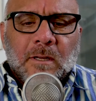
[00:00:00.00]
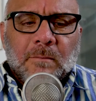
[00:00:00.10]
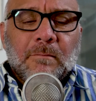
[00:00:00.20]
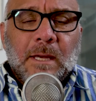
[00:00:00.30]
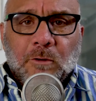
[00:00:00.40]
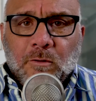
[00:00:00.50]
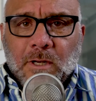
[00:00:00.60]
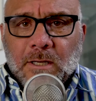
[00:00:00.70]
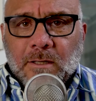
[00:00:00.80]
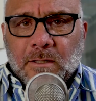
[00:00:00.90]

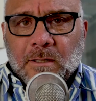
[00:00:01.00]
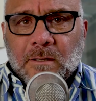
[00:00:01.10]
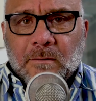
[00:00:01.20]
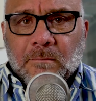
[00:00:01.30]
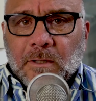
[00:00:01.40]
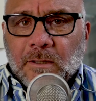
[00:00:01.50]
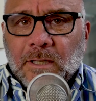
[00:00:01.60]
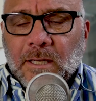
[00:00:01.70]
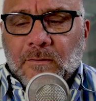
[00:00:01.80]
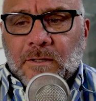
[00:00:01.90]
memories,
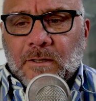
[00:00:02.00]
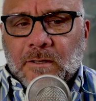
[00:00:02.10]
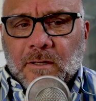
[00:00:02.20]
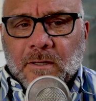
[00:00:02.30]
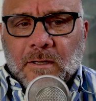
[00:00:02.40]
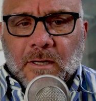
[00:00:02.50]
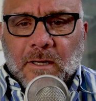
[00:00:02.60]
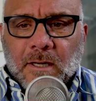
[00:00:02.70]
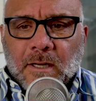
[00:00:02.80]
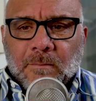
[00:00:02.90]
beliefs,
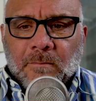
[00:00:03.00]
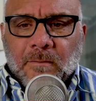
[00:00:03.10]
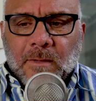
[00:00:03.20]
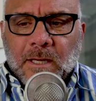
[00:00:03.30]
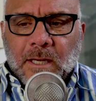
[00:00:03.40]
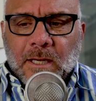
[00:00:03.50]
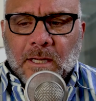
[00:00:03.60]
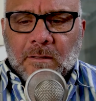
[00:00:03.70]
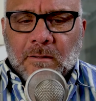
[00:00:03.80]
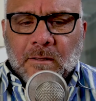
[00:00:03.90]

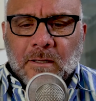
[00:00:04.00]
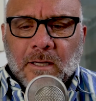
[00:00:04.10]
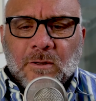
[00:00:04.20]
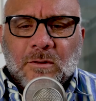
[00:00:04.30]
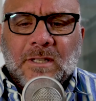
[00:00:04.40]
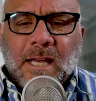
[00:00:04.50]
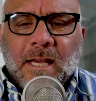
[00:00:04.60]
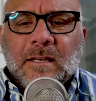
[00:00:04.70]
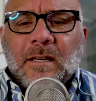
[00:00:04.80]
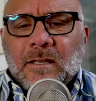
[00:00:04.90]
and
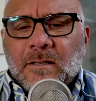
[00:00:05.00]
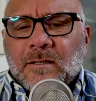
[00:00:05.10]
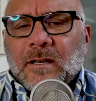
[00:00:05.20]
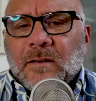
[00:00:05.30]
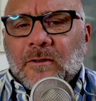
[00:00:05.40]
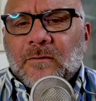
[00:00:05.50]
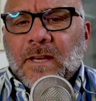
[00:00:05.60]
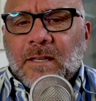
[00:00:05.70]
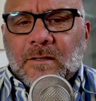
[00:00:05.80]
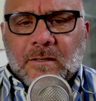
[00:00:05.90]
understandings of
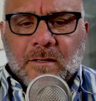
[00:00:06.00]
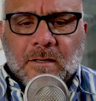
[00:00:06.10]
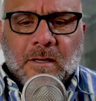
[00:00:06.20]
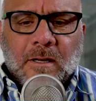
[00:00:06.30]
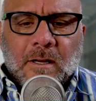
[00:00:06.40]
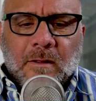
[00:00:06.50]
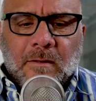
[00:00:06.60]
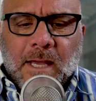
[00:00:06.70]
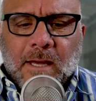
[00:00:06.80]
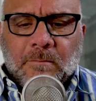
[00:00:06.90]
events
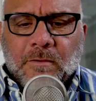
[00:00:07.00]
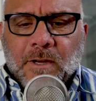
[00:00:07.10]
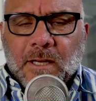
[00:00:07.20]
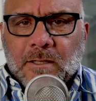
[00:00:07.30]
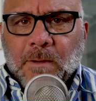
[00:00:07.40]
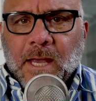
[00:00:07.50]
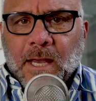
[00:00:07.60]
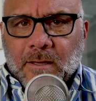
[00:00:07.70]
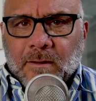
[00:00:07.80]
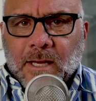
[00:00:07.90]
that bring us
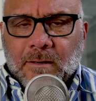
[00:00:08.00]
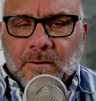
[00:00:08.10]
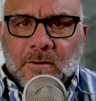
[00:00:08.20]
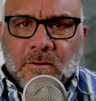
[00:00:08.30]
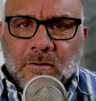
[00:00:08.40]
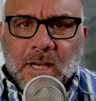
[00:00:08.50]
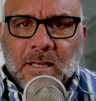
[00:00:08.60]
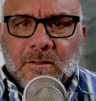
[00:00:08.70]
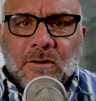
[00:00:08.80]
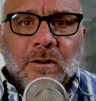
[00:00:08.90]
pain, that
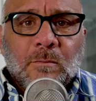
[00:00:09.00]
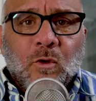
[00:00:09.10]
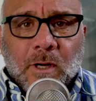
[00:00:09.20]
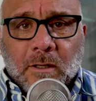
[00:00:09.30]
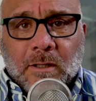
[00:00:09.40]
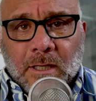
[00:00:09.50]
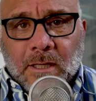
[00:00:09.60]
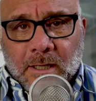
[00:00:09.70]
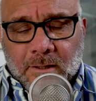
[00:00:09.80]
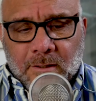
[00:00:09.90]
create turmoil
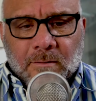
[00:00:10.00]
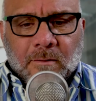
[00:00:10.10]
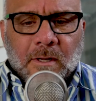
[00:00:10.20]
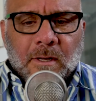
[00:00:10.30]
in us.